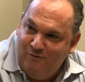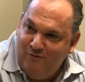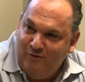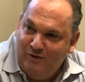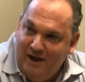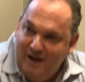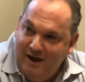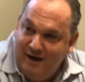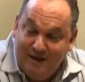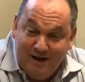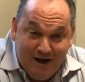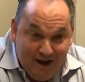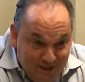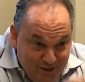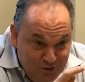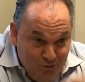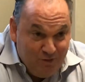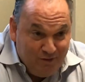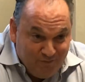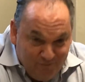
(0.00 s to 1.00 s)
their flag, and
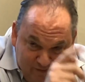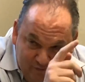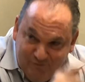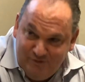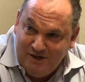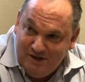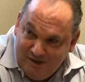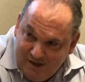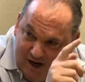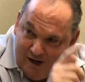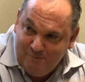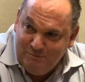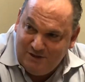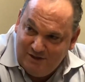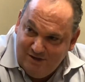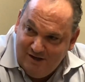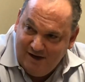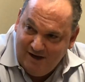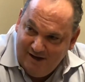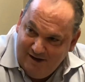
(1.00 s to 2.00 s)
I do it 15
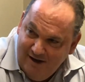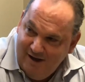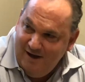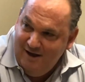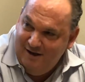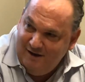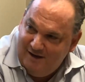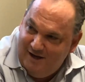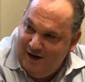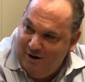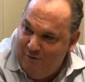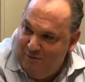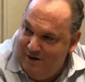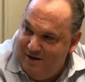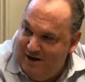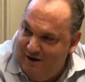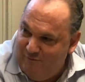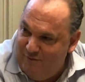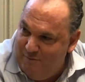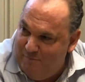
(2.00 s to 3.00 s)
times a day,
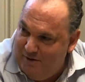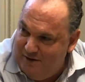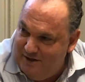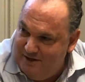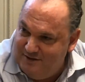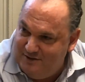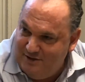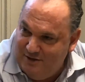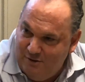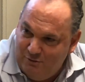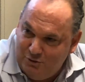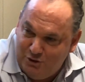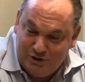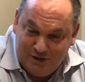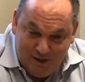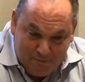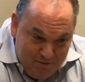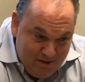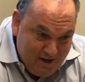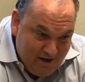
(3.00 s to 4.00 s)
carrying everybody's,
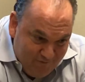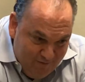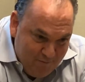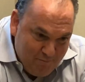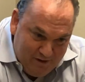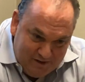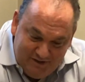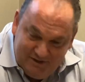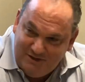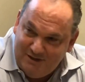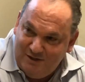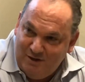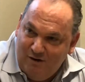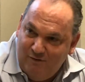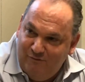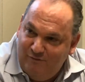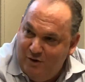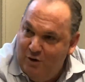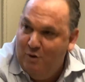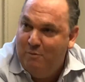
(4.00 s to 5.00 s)
schlepping everybody's
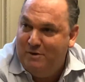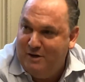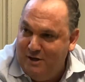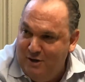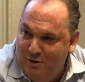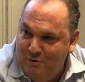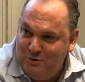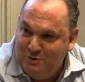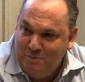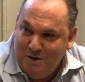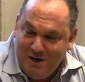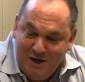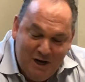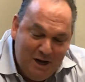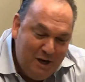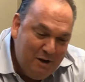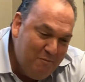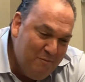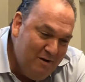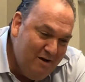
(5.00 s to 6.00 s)
stuff, and nobody knows my
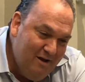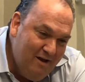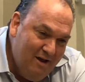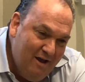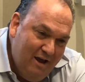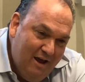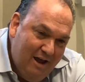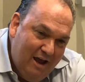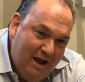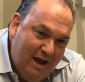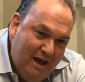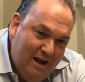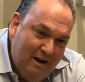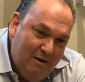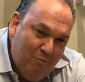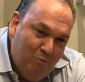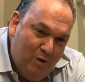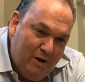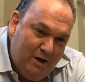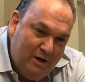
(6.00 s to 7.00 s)
name.
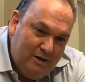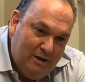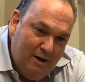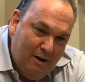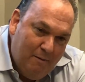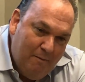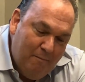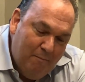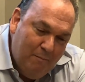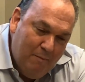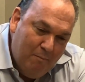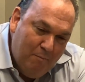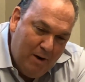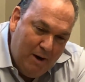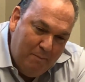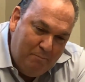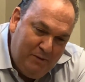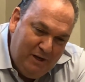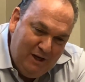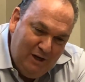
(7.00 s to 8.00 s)
And what
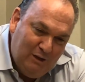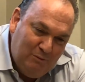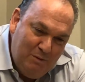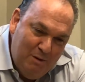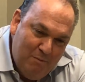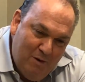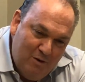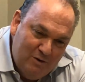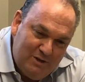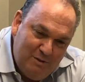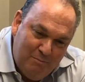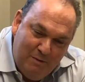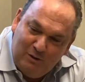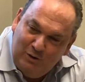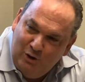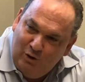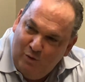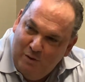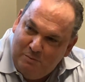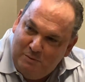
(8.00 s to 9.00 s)
appealed to me most
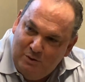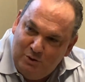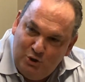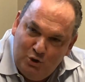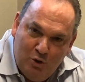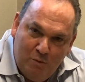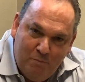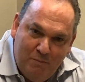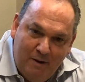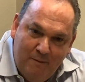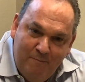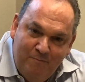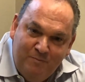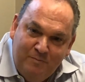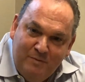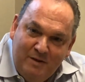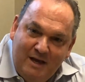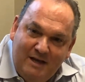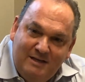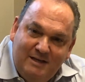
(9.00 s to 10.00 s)
about the Crypto Sherpa
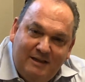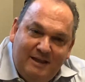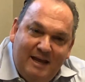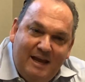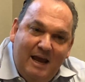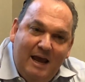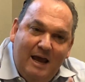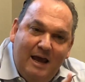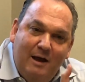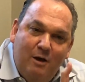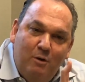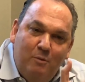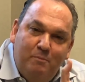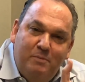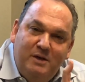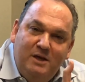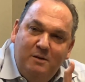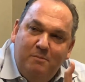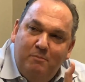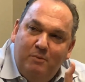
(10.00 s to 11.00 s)
is that they
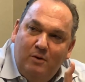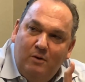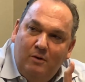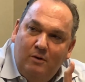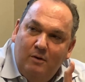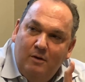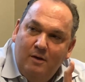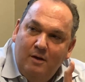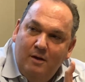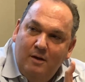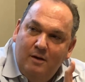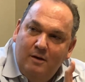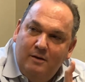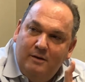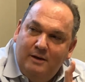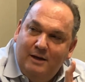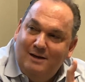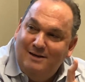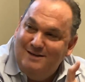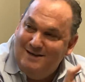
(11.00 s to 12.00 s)
help people
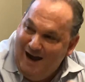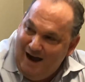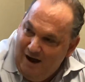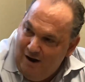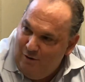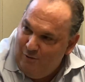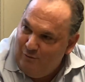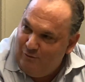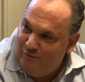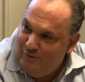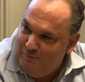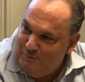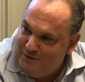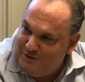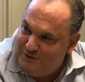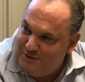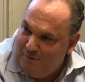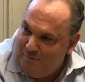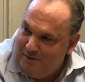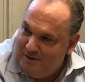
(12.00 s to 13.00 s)
get down from
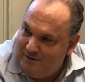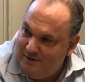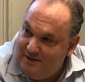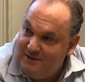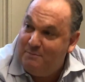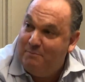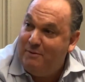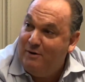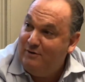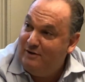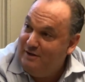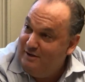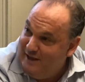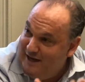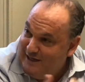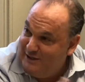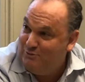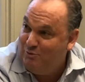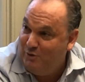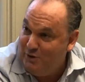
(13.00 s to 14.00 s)
the summit, because apparently
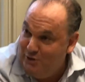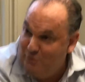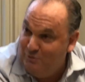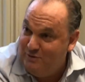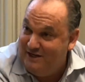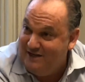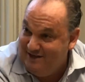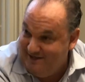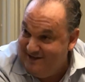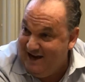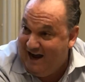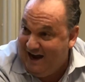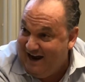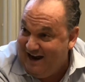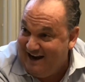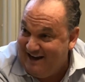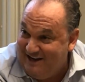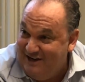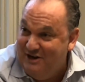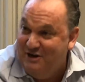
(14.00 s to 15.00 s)
that's where you
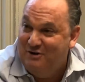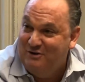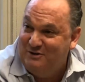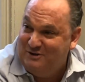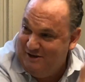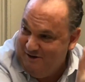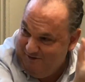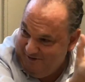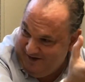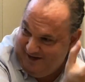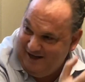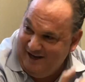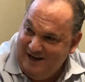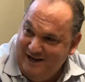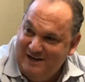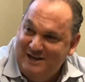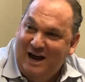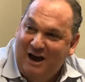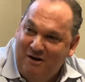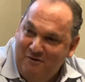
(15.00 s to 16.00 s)
die. It's
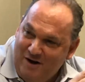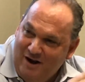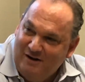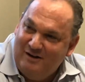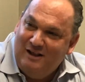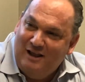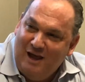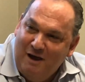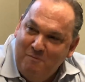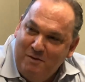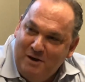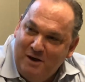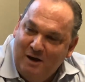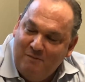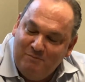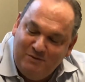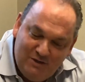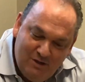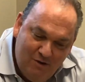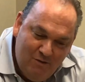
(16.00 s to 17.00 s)
getting down, not climbing
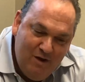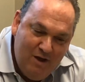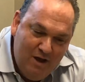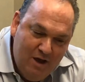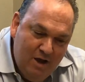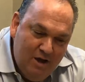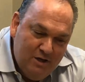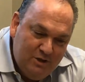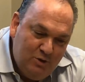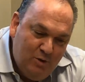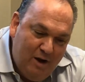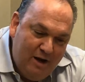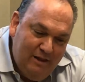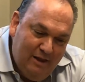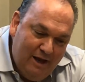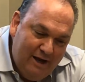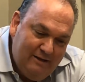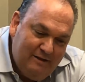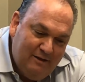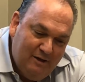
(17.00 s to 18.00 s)
up. So I
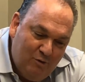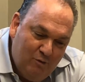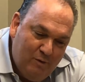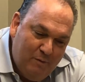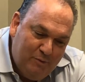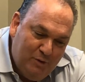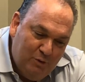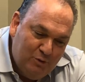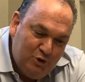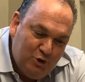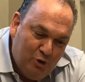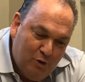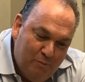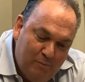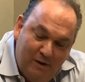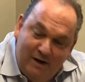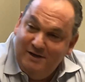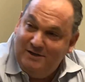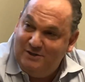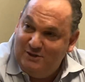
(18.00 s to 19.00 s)
like the Crypto
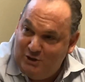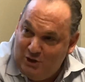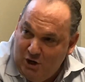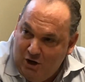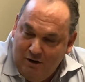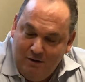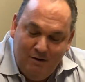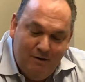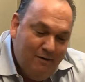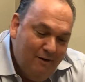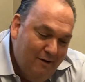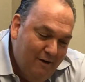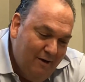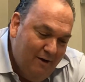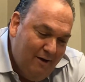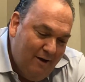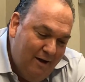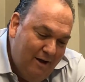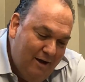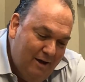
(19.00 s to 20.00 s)
Sherpa. It stuck,
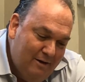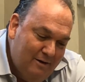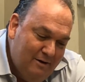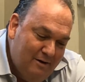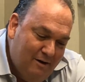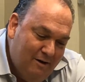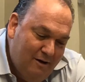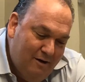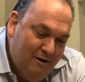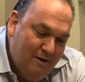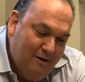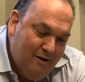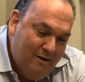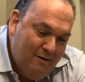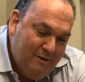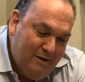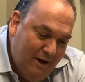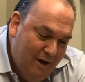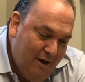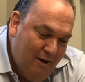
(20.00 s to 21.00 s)
and
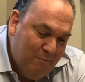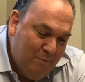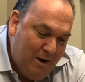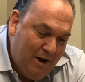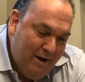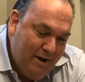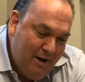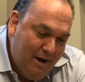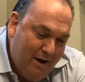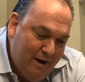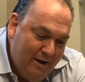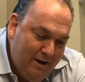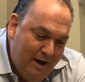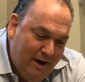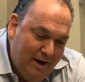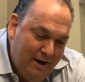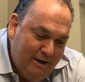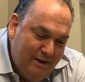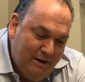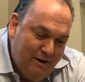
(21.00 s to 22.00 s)

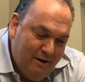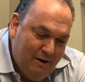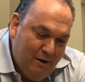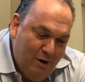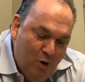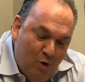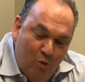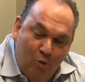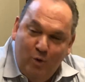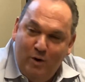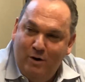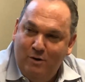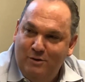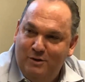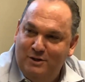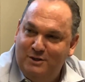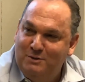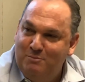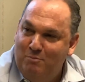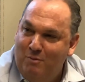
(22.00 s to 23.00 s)
I
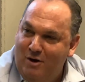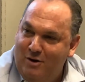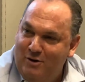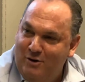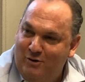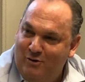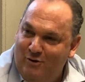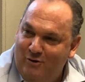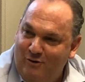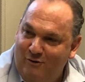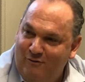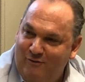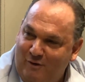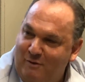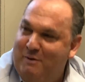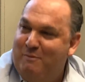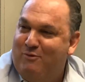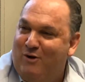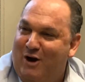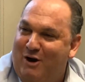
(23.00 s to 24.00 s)
wear this moniker
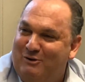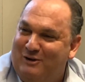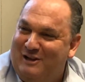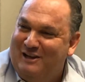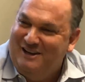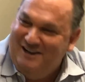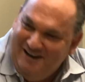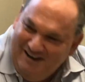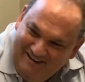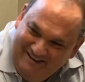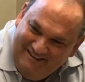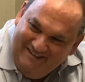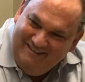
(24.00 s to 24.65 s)
very proudly.